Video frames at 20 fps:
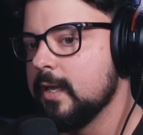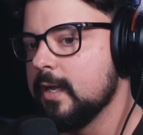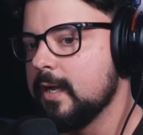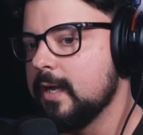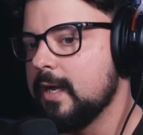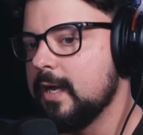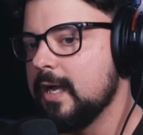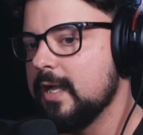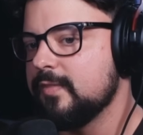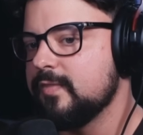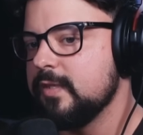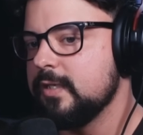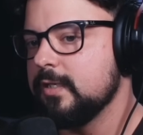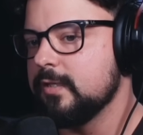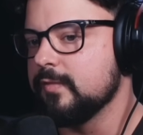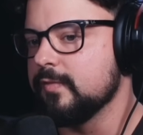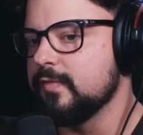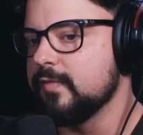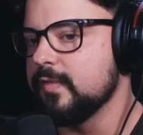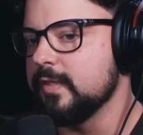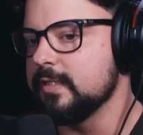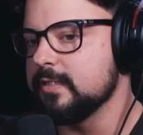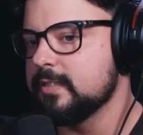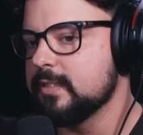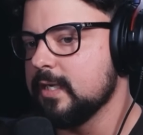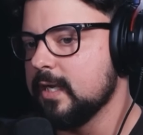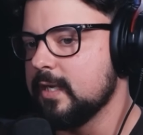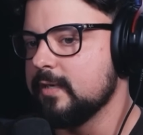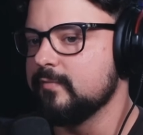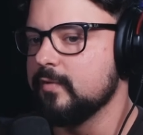I think this
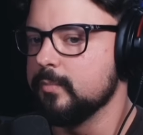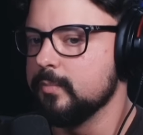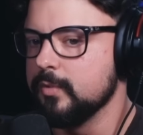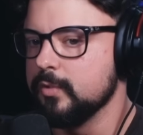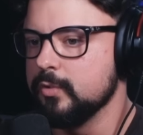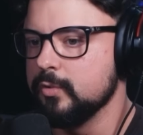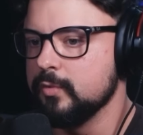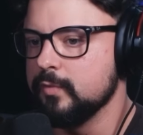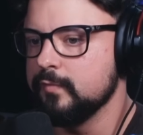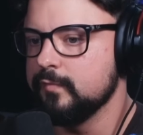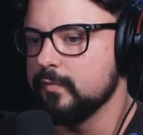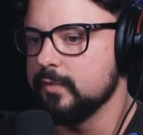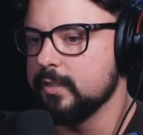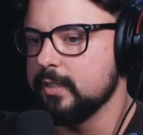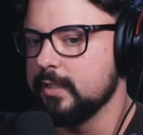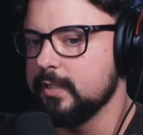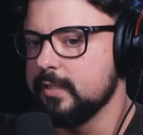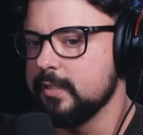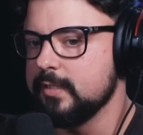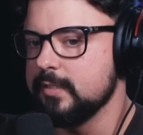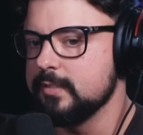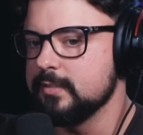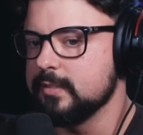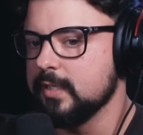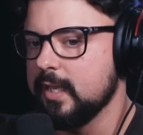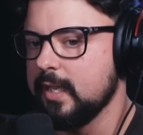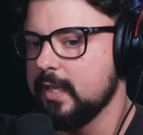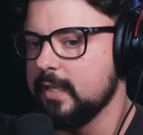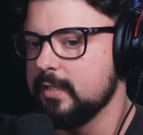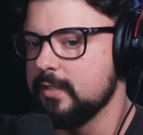kind of a move
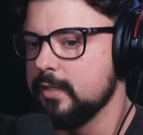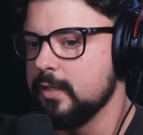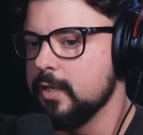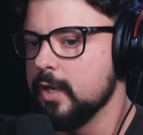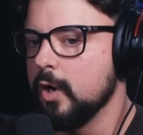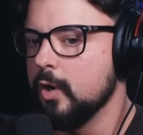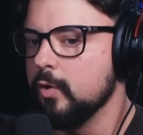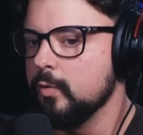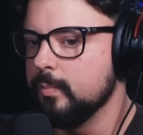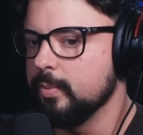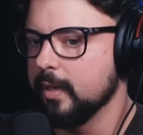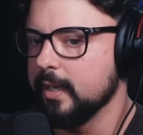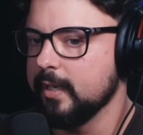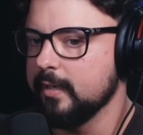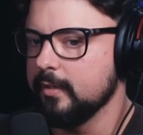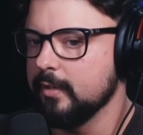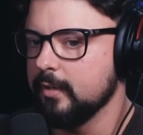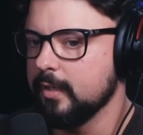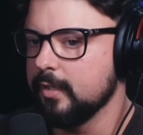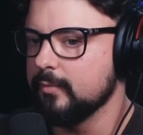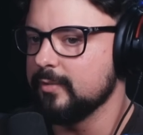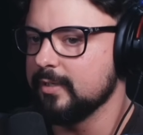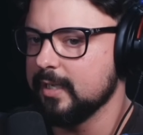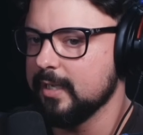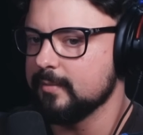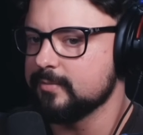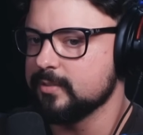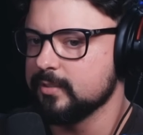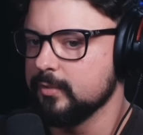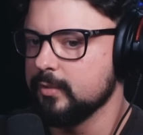is a no-brainer and would
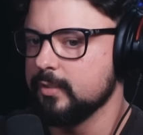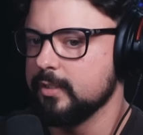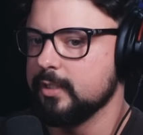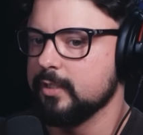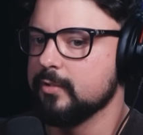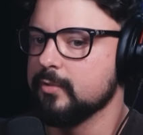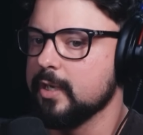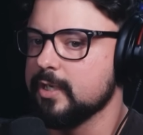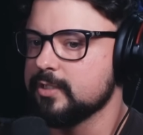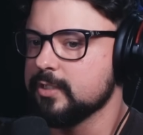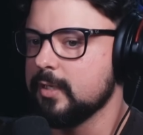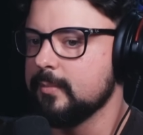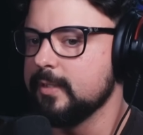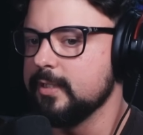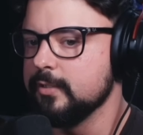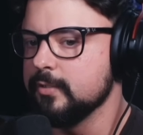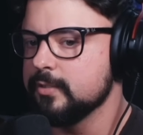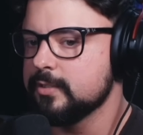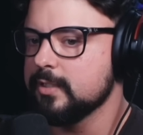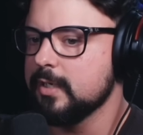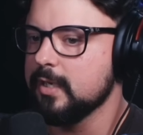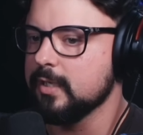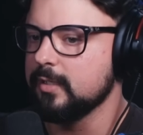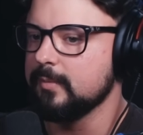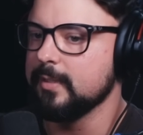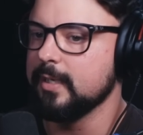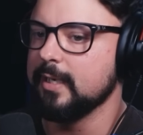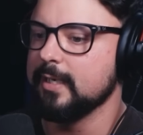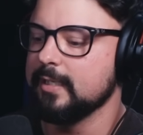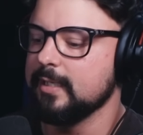absolutely crush. I mean, you're
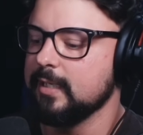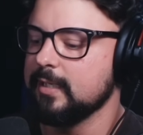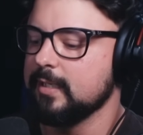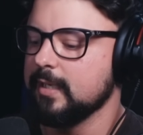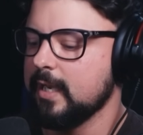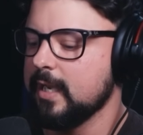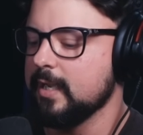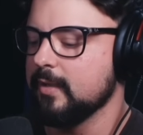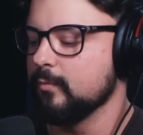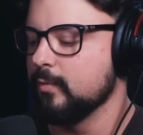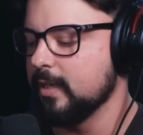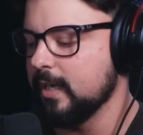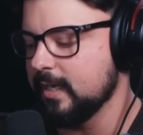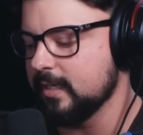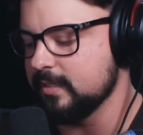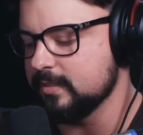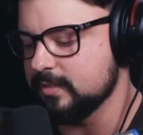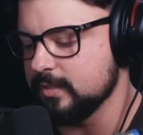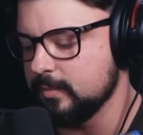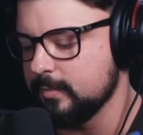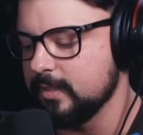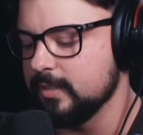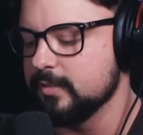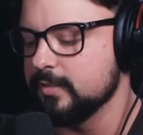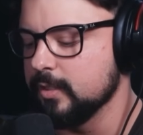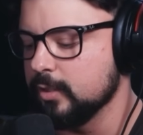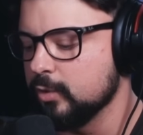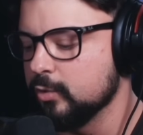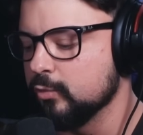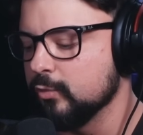talking about, again, what I consider to be
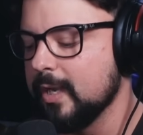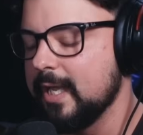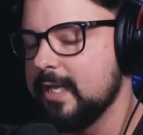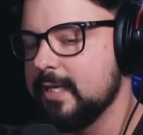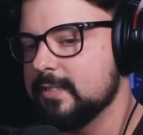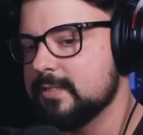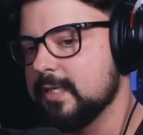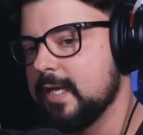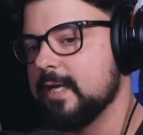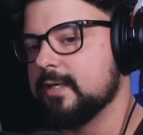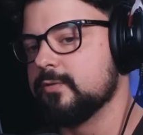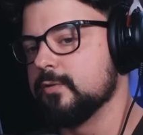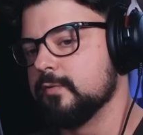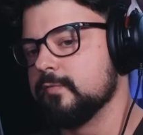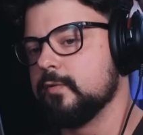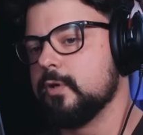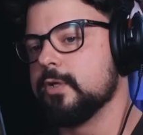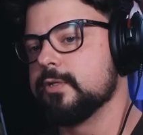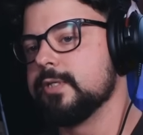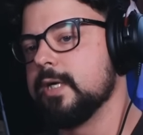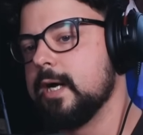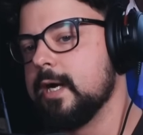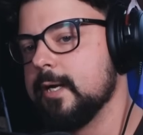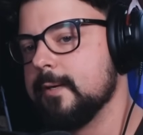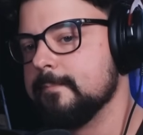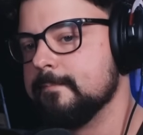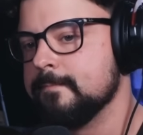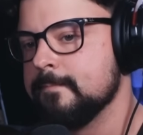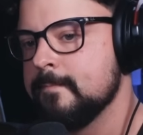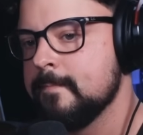the greatest actor of all
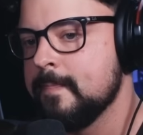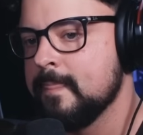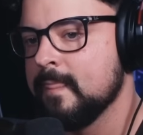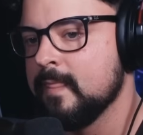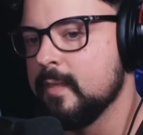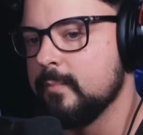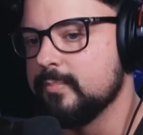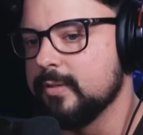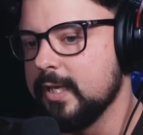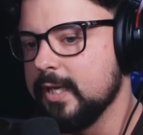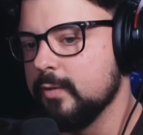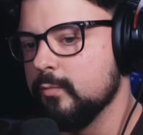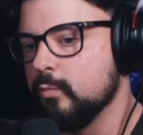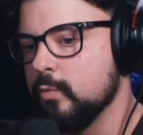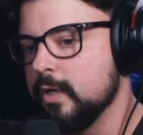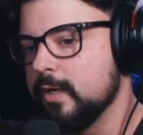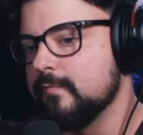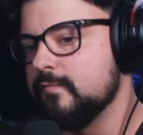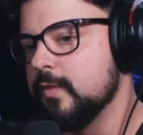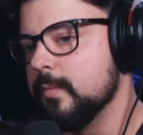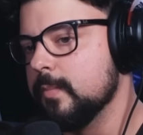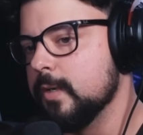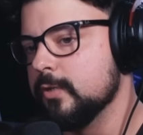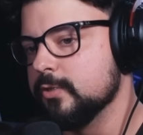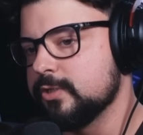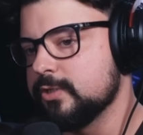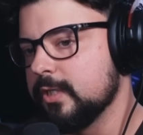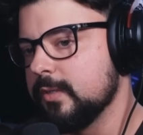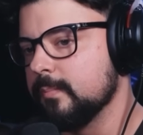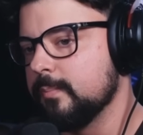time playing one of the
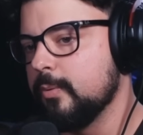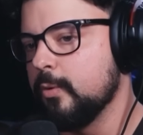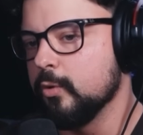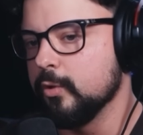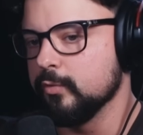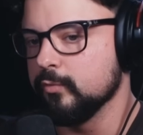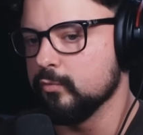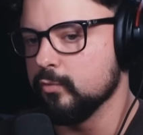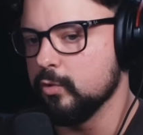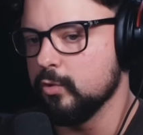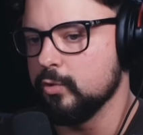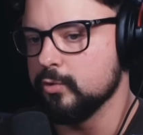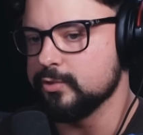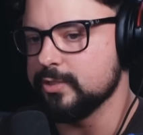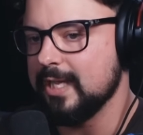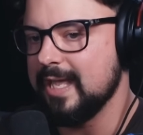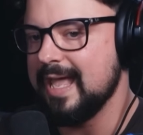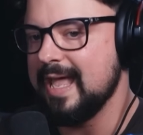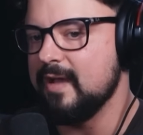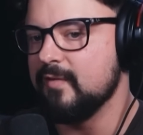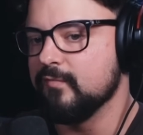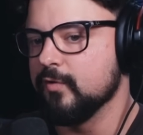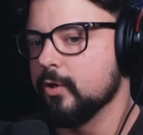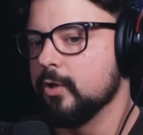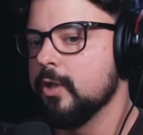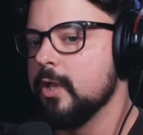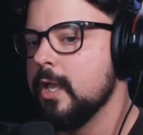most important roles ever.